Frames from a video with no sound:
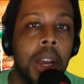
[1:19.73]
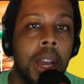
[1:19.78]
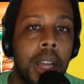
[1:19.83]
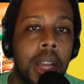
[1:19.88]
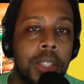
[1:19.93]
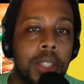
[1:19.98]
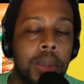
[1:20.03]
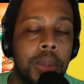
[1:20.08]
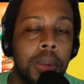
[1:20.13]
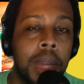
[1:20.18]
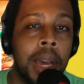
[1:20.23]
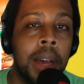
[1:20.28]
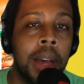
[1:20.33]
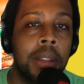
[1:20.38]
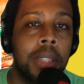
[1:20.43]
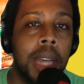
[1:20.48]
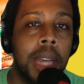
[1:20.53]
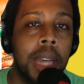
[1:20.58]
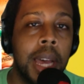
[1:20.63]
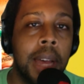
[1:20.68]
And so now
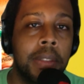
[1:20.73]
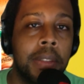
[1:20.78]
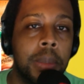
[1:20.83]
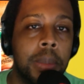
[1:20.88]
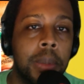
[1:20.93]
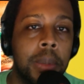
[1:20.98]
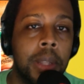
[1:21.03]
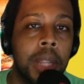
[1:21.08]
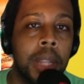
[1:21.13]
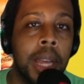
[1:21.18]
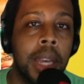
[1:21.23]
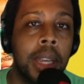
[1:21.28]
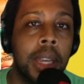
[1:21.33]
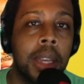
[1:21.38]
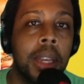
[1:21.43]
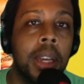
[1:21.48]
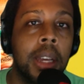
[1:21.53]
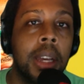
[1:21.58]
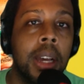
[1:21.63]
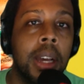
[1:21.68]
to have someone like
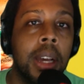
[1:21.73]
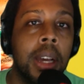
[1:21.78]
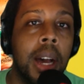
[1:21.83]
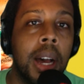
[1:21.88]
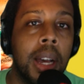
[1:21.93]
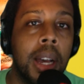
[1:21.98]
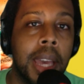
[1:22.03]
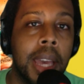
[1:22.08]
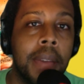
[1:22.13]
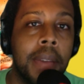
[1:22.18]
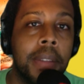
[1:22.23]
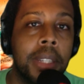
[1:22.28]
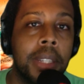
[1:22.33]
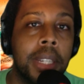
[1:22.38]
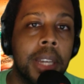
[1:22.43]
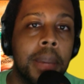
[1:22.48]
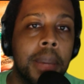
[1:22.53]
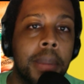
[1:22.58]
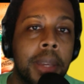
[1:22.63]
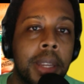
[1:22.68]
Uh, Kevin to
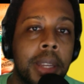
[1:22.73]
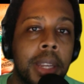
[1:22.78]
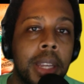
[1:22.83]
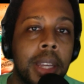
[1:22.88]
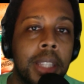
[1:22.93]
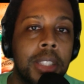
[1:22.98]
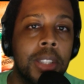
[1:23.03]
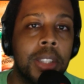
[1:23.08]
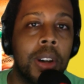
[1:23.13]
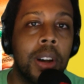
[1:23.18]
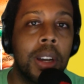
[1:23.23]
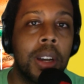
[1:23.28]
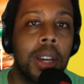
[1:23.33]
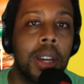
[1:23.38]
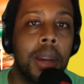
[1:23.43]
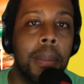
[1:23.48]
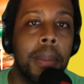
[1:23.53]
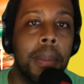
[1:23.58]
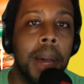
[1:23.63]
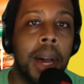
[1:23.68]
come in and talk
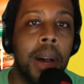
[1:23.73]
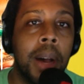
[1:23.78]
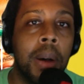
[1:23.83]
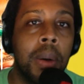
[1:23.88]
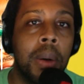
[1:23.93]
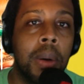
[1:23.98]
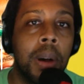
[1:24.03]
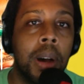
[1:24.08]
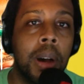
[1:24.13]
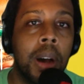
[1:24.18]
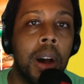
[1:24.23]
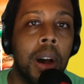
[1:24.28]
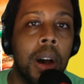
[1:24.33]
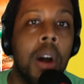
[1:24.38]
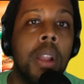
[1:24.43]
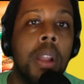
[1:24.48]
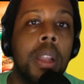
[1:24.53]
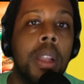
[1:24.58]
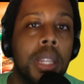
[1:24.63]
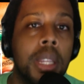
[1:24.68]
about
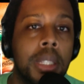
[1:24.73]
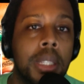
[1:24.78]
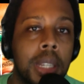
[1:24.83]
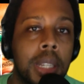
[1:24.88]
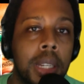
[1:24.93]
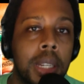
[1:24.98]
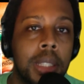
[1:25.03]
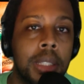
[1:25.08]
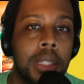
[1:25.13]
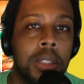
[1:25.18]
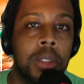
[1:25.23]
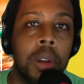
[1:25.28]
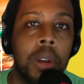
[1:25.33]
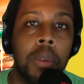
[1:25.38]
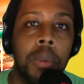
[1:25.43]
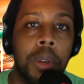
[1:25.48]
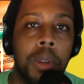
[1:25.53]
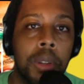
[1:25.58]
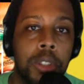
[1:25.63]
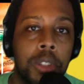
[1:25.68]
all of these things is a
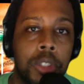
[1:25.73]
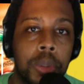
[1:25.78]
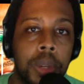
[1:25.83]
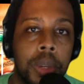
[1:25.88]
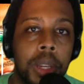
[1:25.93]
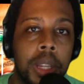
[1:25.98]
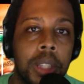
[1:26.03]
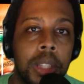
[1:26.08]
real treat.